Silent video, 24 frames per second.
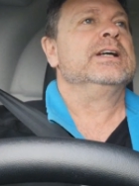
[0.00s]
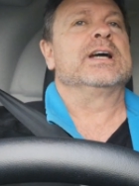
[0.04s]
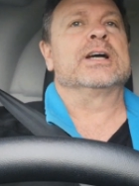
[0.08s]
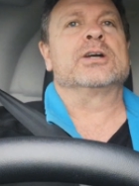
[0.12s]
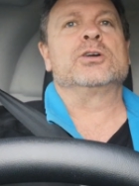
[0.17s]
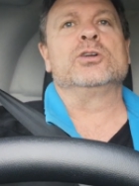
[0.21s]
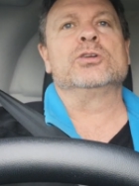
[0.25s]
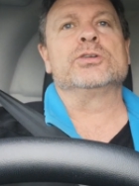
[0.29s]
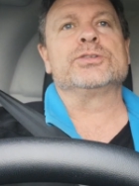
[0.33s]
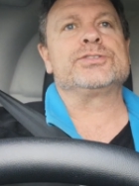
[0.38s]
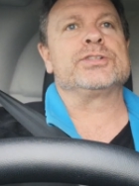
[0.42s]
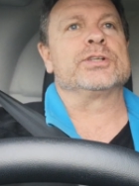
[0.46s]
I
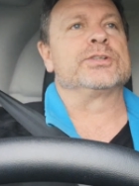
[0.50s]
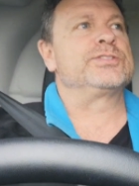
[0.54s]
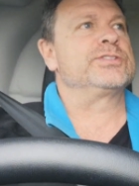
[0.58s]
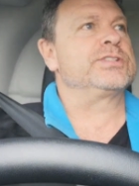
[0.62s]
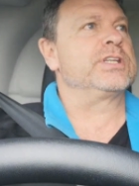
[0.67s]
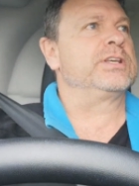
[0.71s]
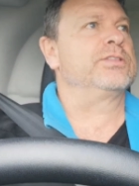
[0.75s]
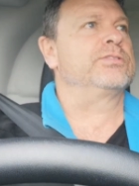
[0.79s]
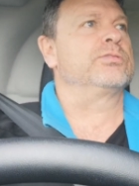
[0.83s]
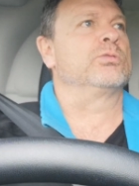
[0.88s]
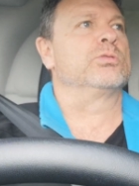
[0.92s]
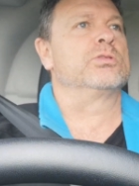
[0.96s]
can also
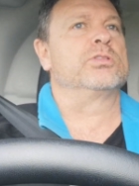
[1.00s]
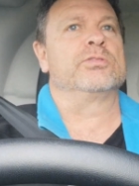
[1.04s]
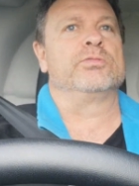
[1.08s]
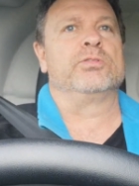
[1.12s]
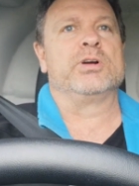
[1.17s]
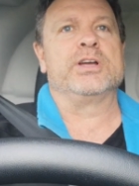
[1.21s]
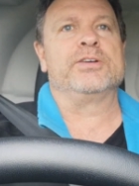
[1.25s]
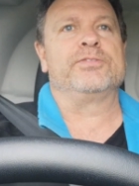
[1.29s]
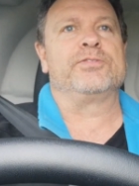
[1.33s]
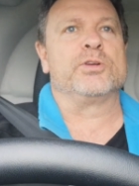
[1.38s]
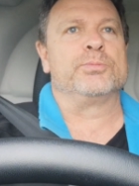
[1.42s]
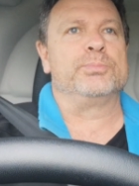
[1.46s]
see through the
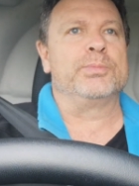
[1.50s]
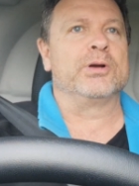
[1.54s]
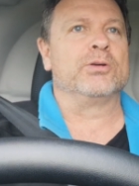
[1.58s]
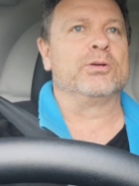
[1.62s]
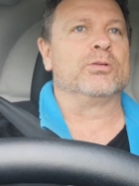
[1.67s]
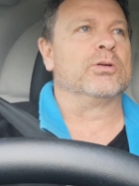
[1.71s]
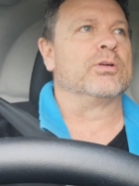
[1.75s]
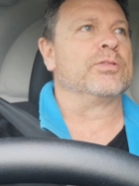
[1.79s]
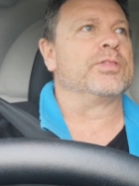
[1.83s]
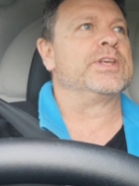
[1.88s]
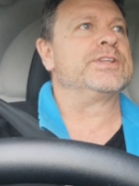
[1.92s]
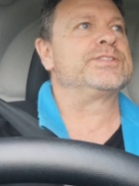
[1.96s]
rear view
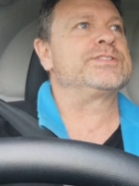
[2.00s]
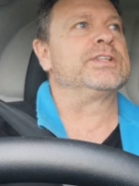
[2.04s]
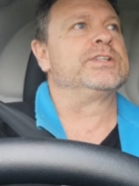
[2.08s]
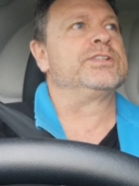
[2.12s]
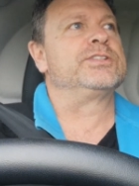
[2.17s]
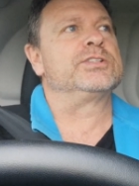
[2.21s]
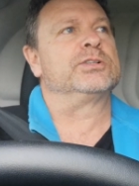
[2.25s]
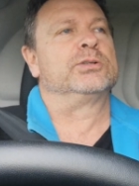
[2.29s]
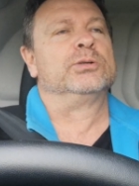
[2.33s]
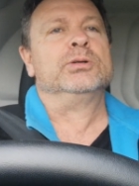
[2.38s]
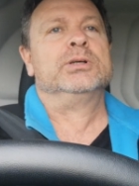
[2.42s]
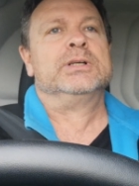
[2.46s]
mirror on this
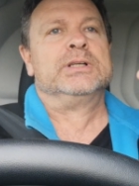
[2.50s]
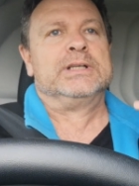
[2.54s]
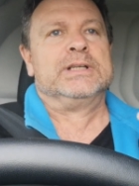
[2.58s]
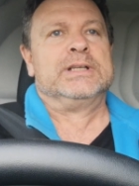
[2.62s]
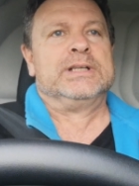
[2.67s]
into